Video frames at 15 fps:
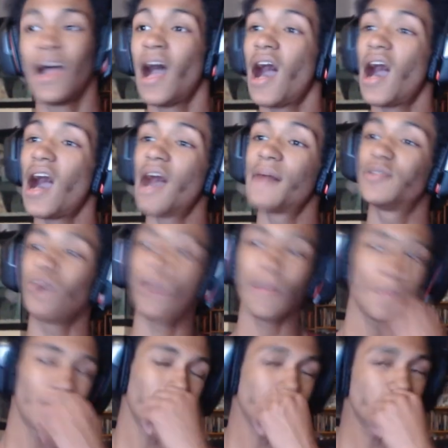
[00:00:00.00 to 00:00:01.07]
Do I
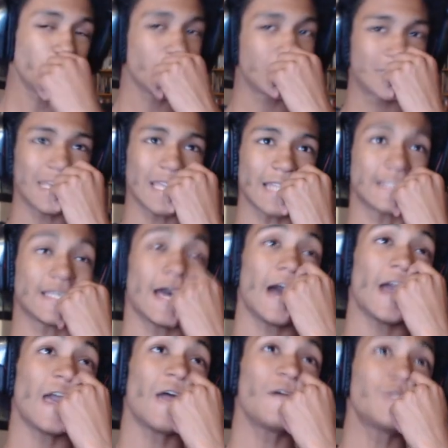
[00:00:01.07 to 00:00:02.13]
plan on doing skits? I
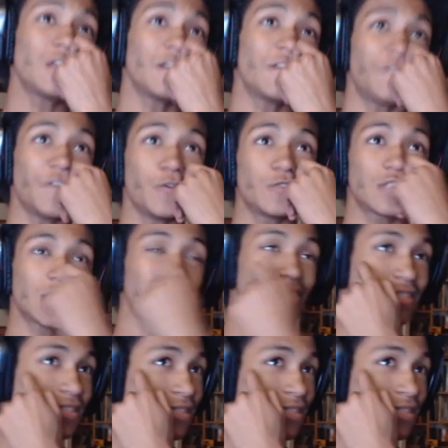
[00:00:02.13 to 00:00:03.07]
have done a few skits,